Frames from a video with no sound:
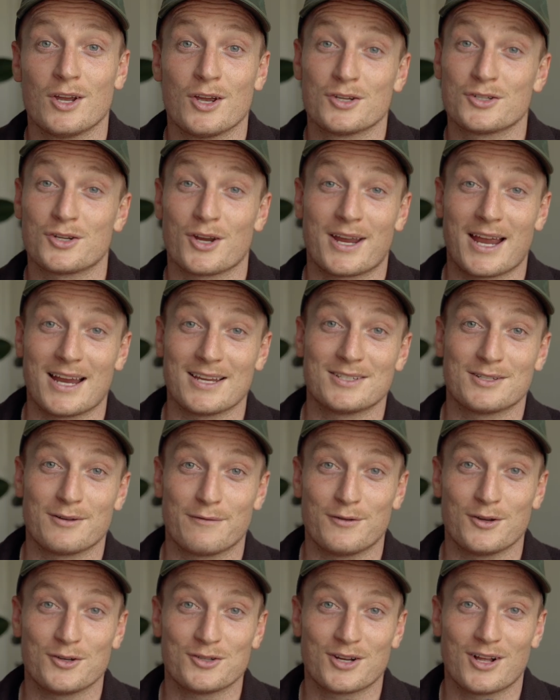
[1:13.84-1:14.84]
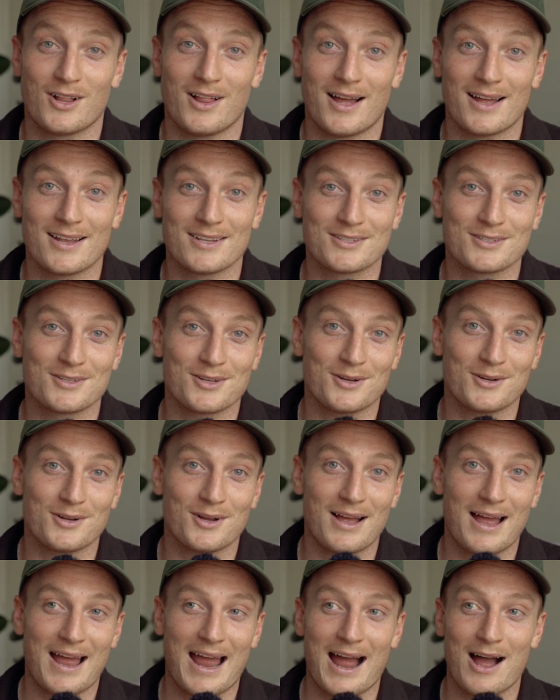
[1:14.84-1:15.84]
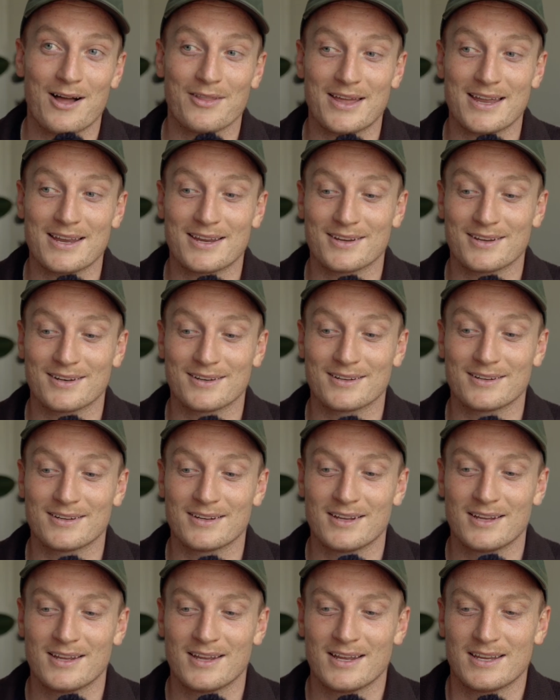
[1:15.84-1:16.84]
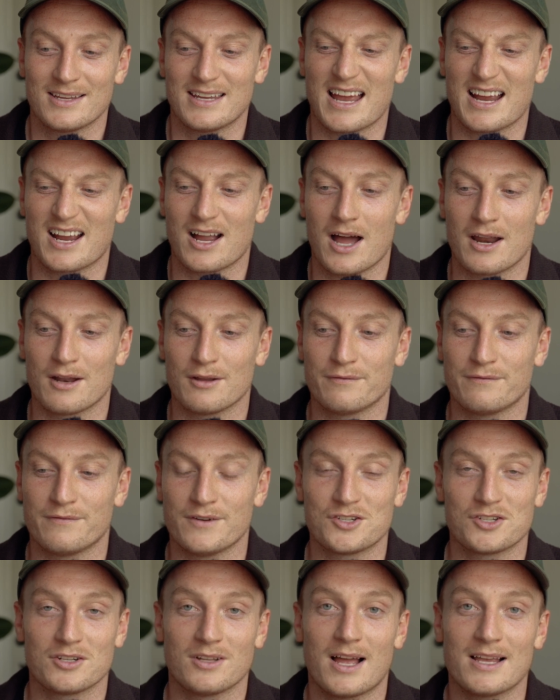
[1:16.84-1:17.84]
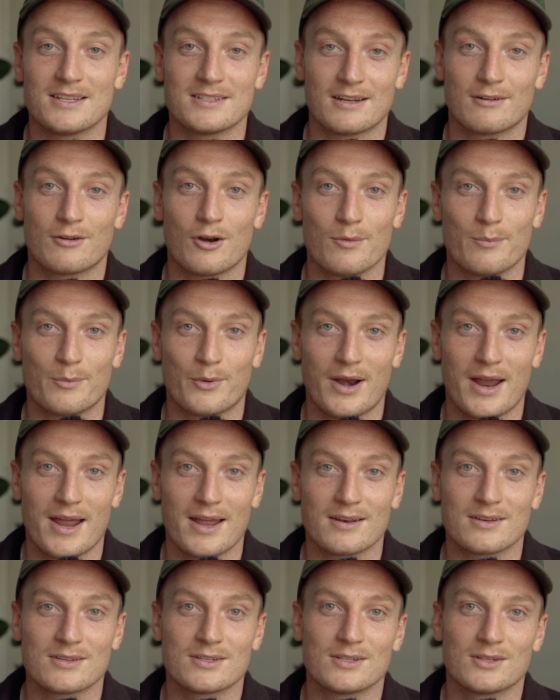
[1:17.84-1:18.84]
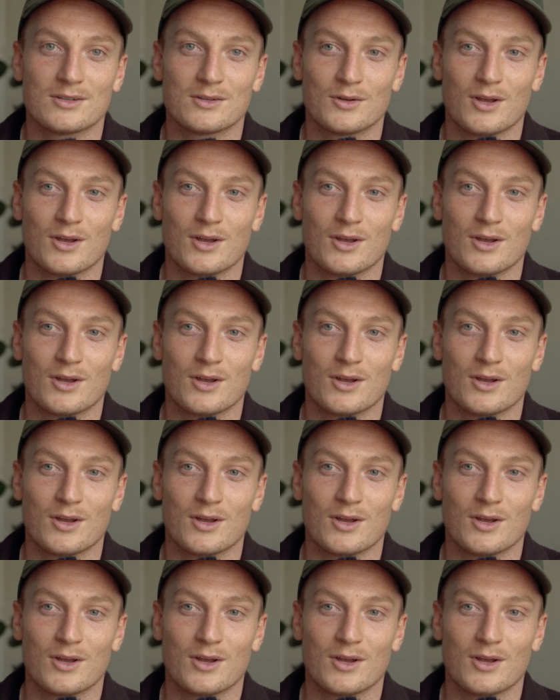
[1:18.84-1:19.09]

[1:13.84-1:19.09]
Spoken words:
showcase to future clients how they can, kind of visualize their own brand